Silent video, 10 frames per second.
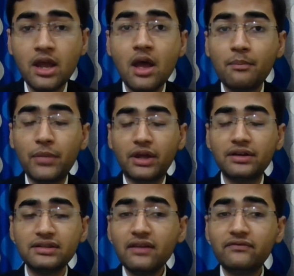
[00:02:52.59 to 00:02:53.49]
because
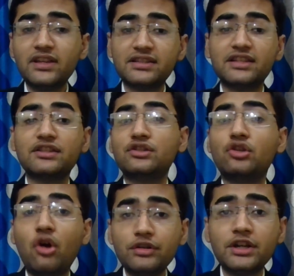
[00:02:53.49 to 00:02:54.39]
if this is
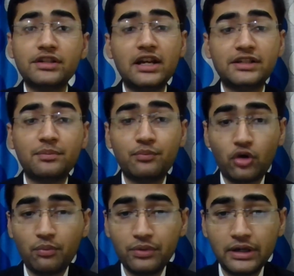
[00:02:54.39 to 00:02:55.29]
not dealt
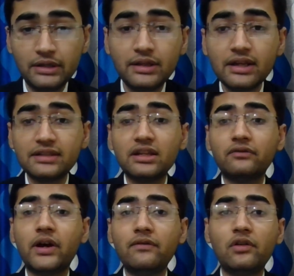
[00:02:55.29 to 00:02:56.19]
properly, then a
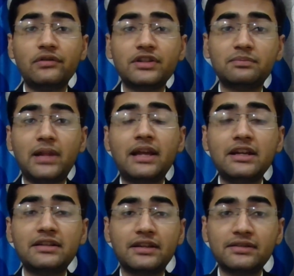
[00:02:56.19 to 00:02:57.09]
survival on this planet
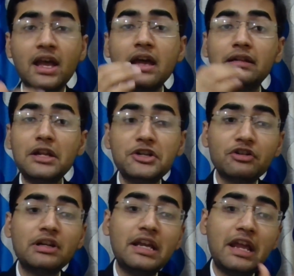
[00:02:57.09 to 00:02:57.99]
is
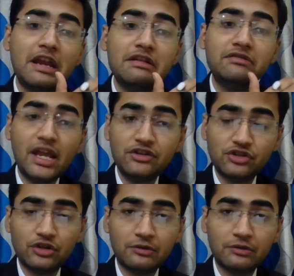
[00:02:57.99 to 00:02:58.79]
literally in danger.